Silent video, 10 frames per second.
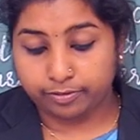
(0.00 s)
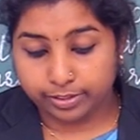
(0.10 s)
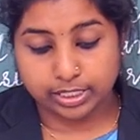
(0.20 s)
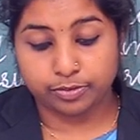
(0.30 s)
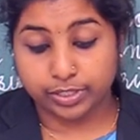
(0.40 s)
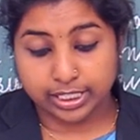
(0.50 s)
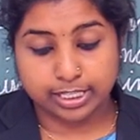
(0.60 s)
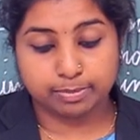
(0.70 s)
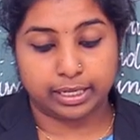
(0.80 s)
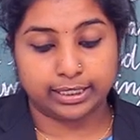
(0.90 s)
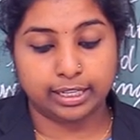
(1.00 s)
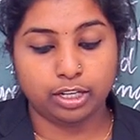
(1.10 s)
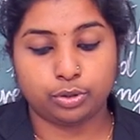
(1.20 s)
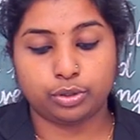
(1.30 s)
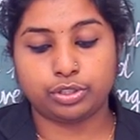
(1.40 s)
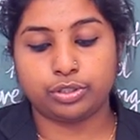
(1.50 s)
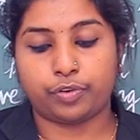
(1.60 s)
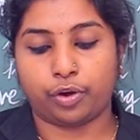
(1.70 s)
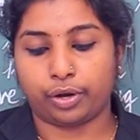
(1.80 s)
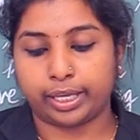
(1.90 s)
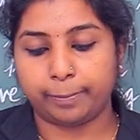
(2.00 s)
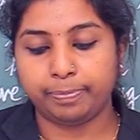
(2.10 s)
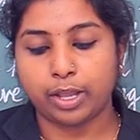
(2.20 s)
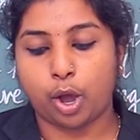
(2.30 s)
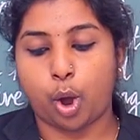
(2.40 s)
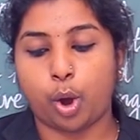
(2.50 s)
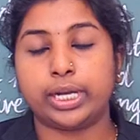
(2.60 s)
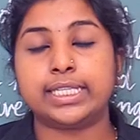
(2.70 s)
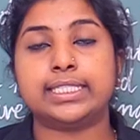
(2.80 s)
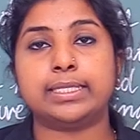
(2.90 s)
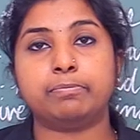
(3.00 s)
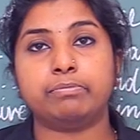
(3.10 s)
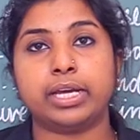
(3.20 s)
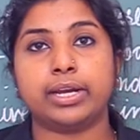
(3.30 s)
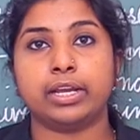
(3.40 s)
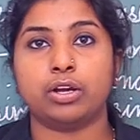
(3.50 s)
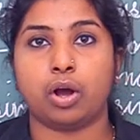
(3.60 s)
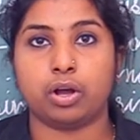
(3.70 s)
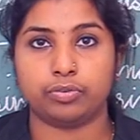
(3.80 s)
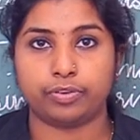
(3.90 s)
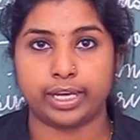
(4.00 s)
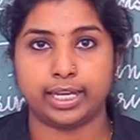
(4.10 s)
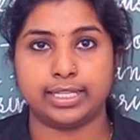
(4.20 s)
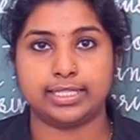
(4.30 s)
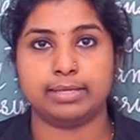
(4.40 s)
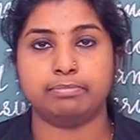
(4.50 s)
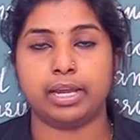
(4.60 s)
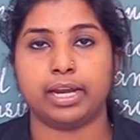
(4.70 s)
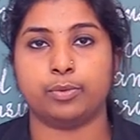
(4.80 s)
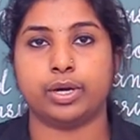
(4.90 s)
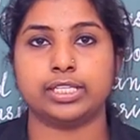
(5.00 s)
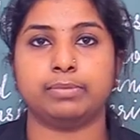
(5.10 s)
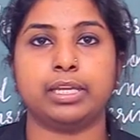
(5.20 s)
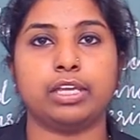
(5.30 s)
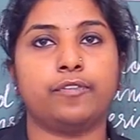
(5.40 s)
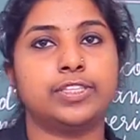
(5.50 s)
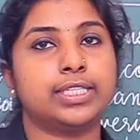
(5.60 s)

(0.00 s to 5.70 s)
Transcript: which his mother cooked for him on a simmering coal fire. Simmering, what is the meaning of